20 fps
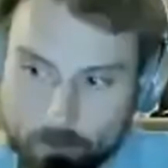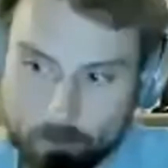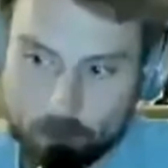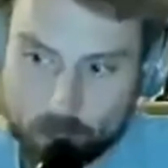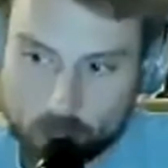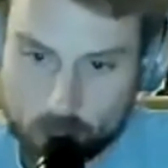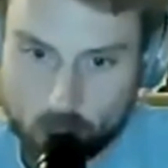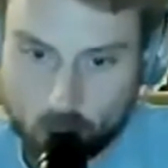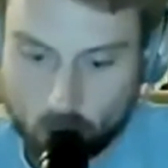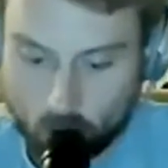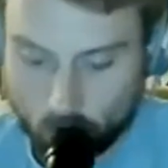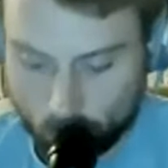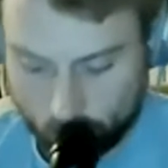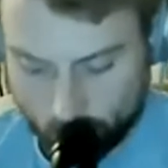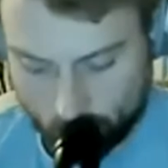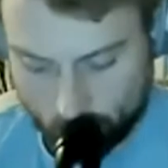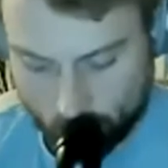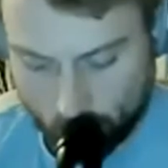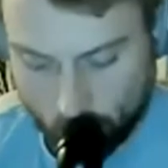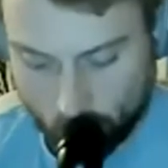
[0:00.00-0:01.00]
So
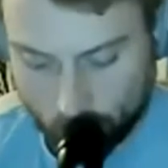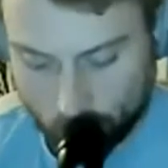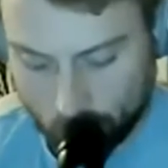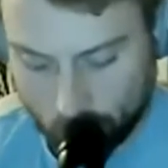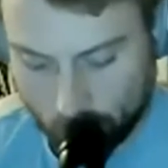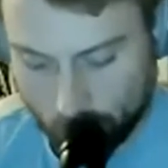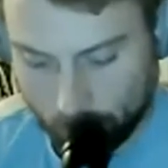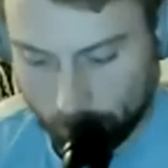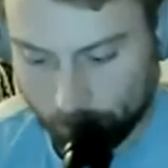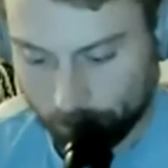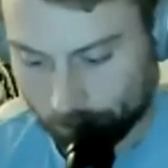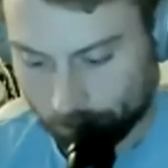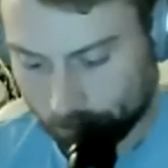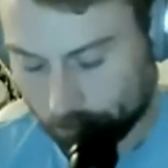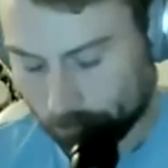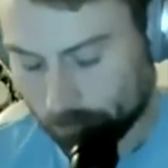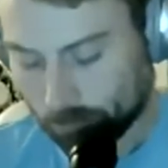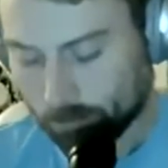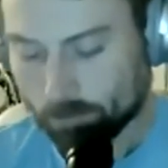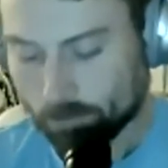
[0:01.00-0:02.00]
also,
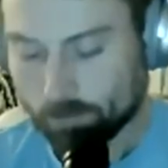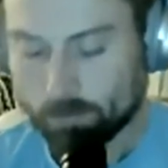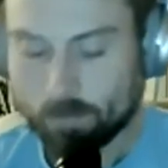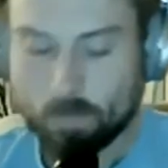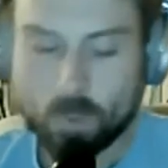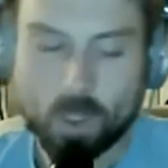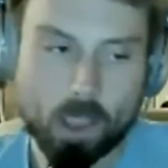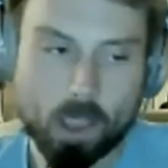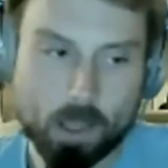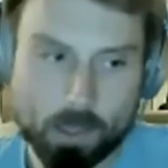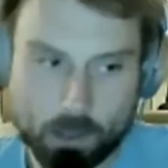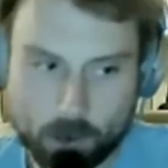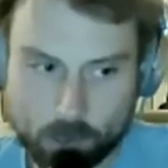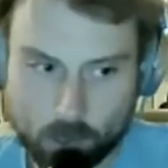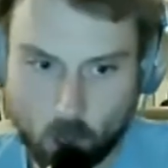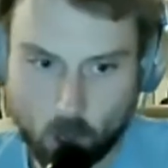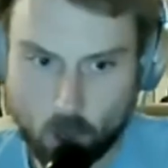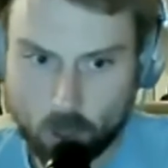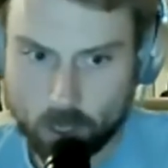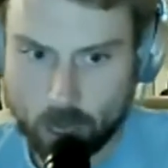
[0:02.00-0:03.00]
there's
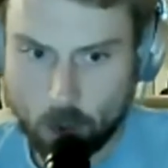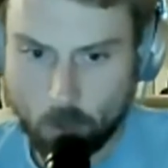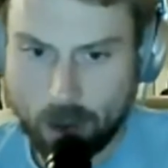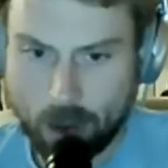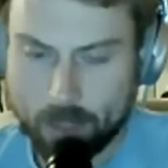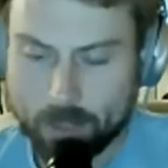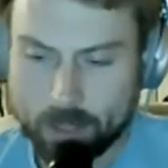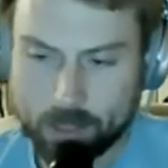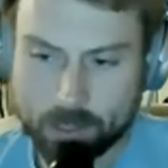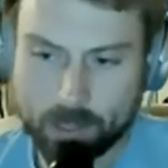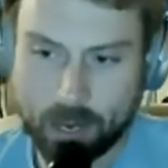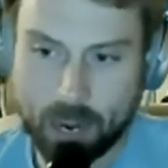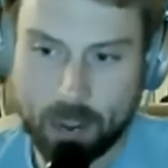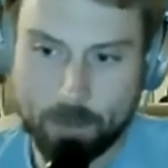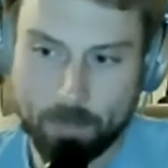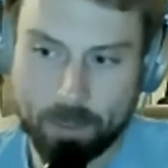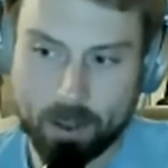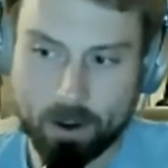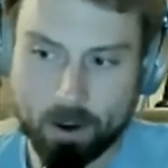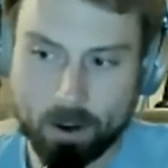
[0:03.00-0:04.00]
all around this time
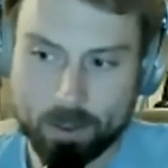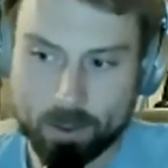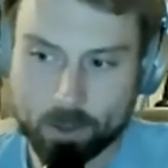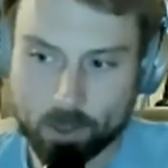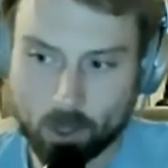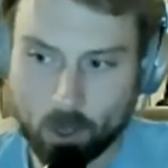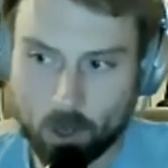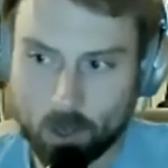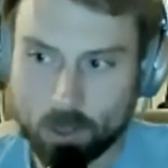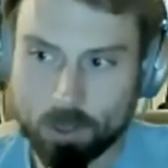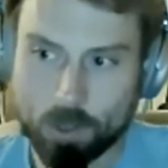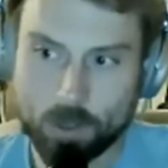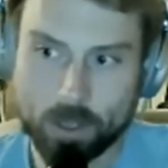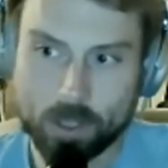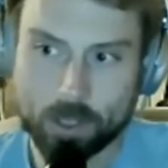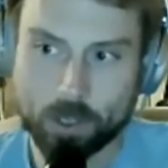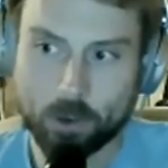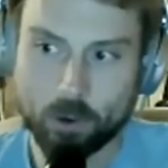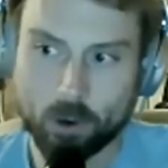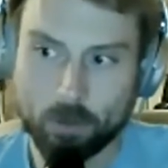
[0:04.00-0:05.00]
period, there's also
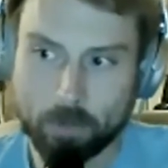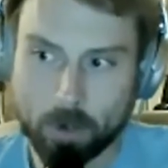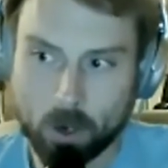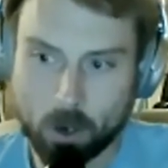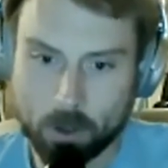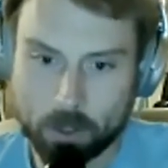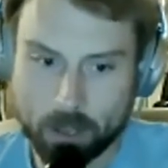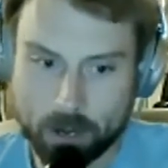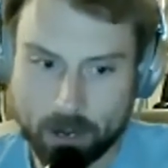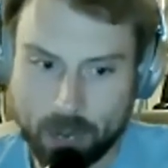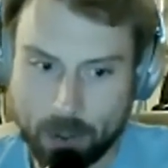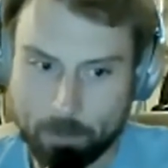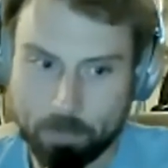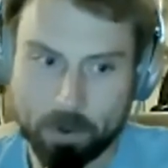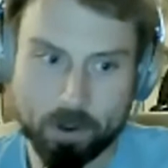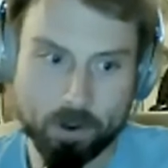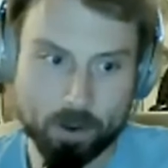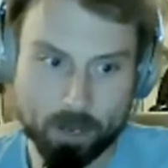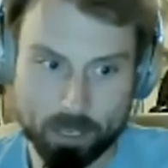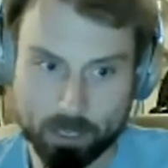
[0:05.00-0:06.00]
this group called the
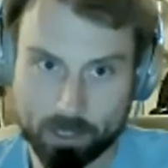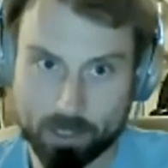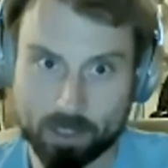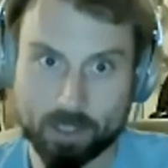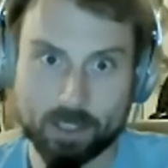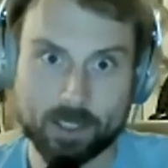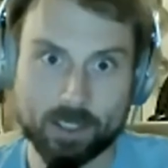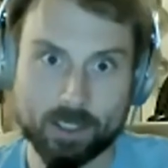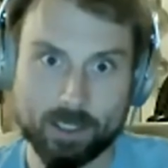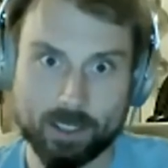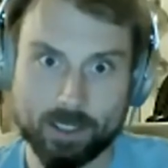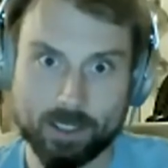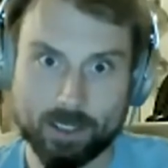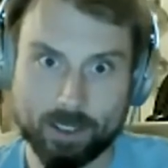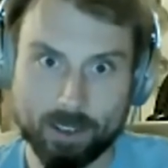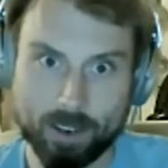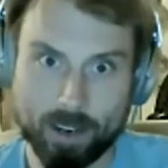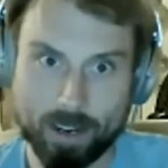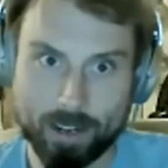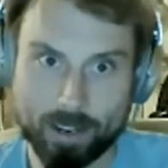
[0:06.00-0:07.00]
Neptunists.
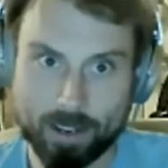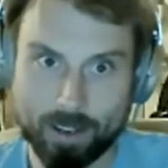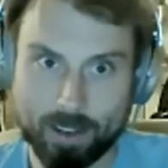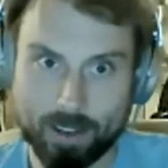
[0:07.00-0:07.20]
All right.